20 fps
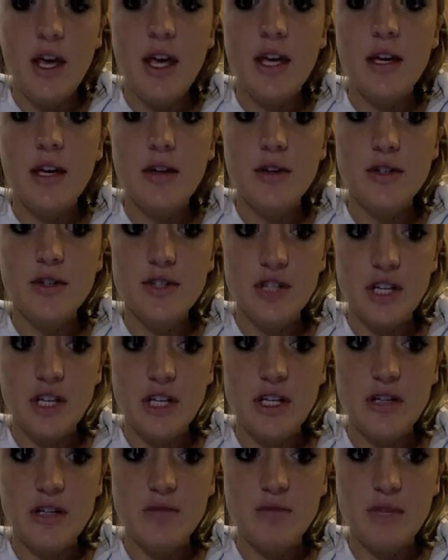he or
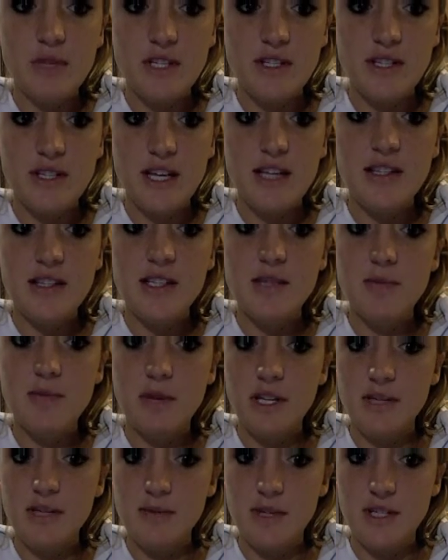she must take this
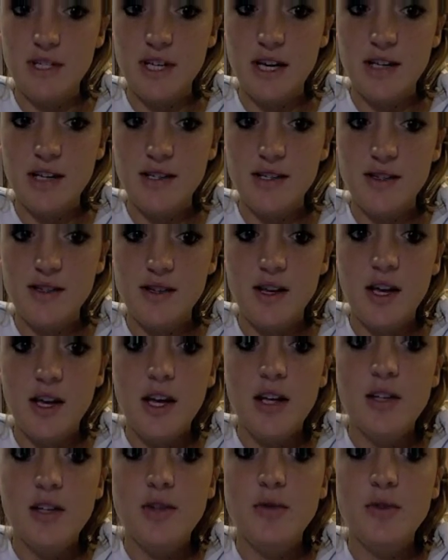placement test
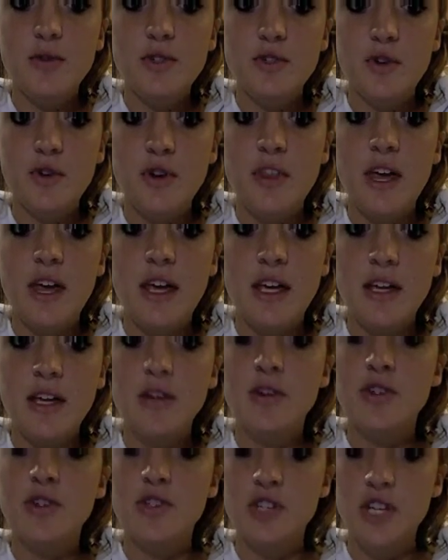to ensure that he
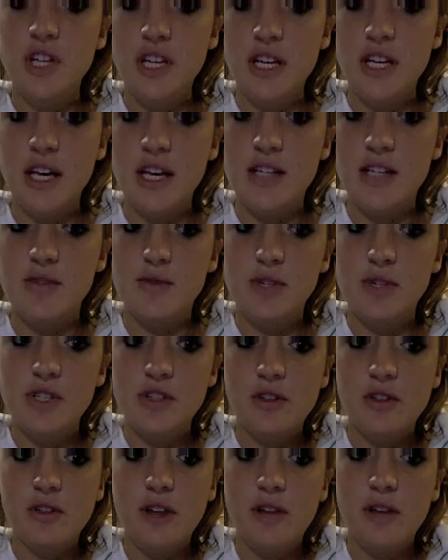or she has reached
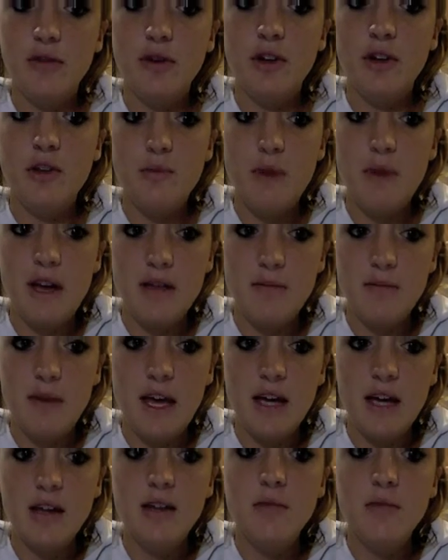the level of
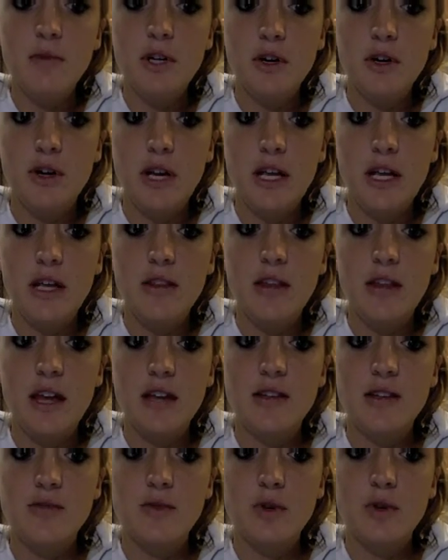mathematic ability that
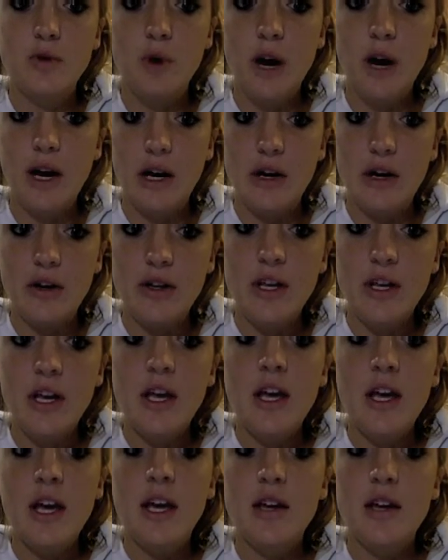is required
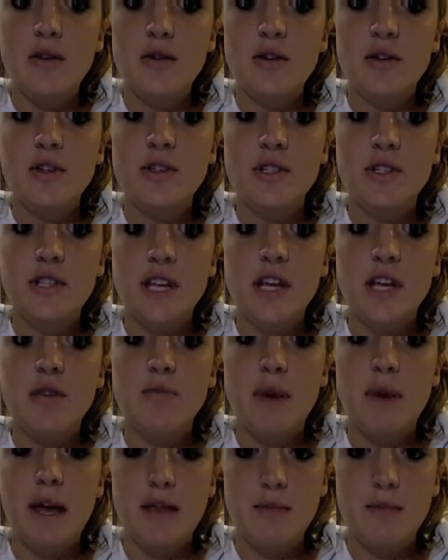in order to take a
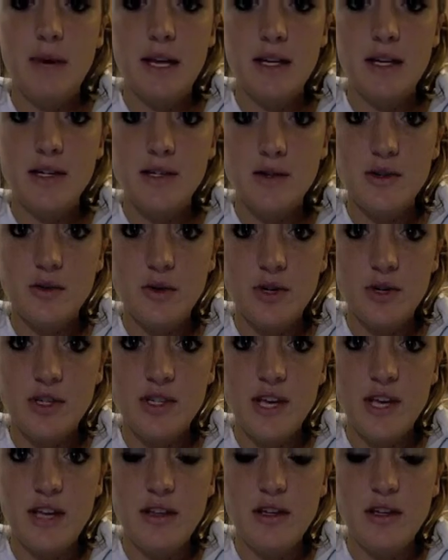mathematics
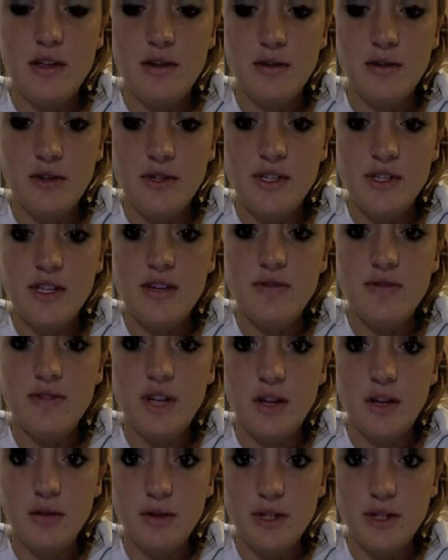course at the University of
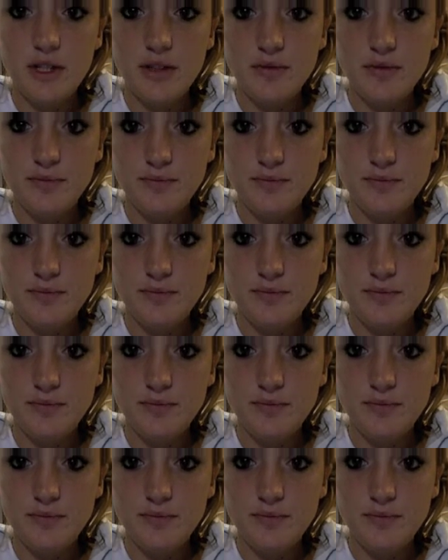Delaware.